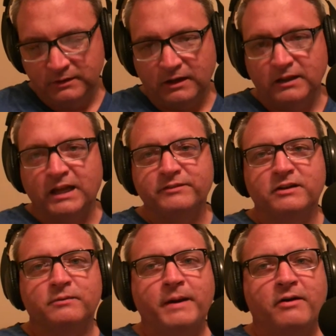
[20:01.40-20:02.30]
A lot of it
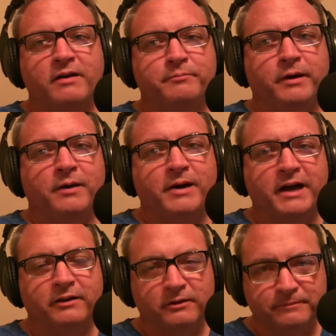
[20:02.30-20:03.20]
is about Bob
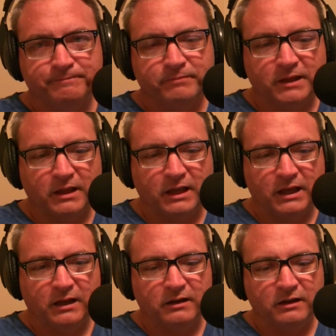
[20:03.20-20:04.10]
Iger
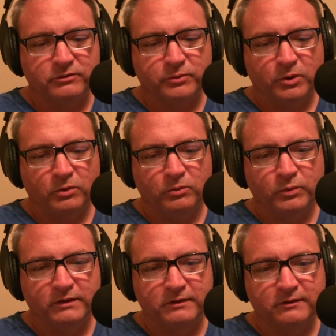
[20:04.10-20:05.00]
and his role
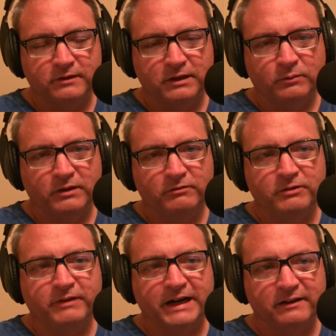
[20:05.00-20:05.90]
with Disney, with
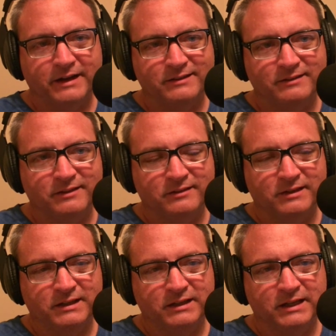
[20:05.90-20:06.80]
revitalizing
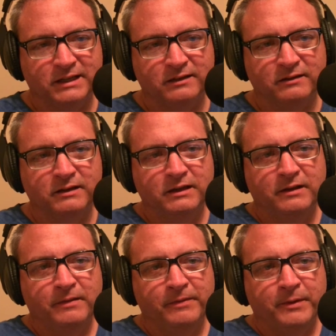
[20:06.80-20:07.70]
Disney, and
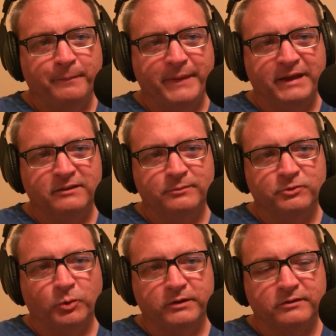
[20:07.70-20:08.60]
making some
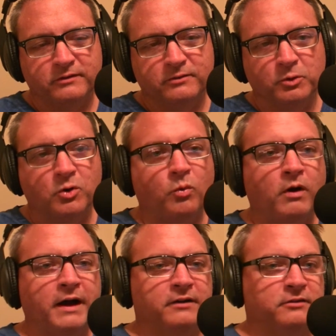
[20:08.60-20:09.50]
choices to
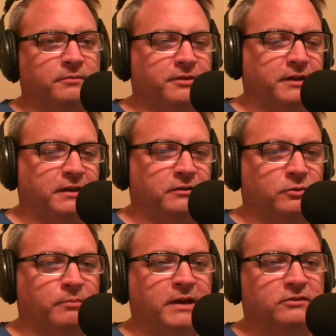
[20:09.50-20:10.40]
acquire some things
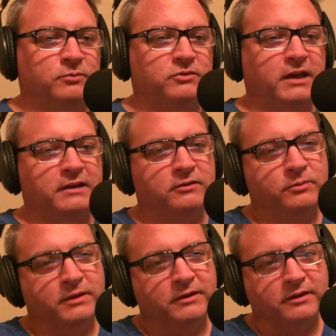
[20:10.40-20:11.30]
or make some changes
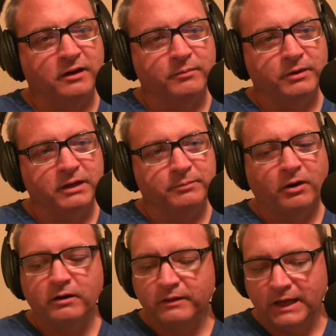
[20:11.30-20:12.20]
within the company.
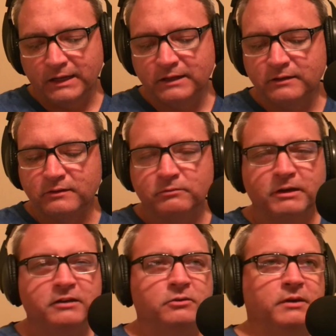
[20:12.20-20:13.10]
Part of that is
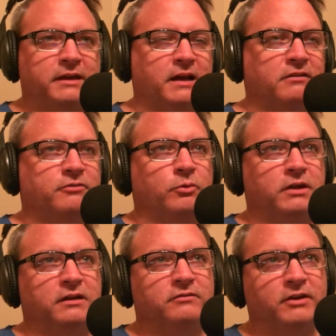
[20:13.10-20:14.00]
redoing
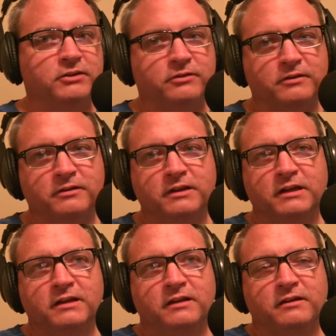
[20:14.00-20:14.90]
California Adventure
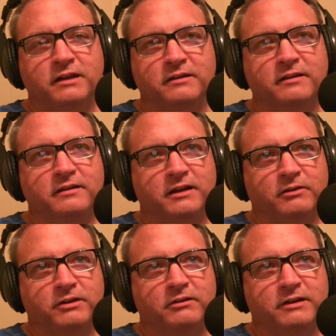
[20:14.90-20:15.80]
in
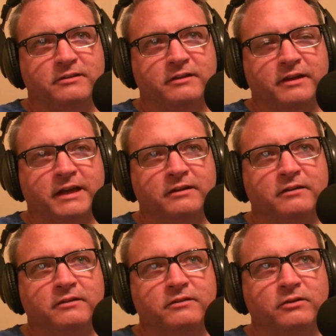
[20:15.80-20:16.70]
near Disneyland
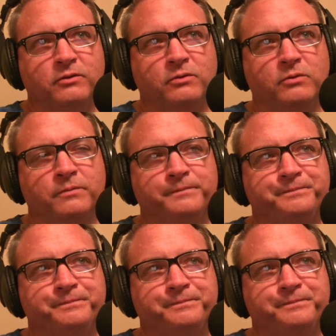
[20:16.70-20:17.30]
to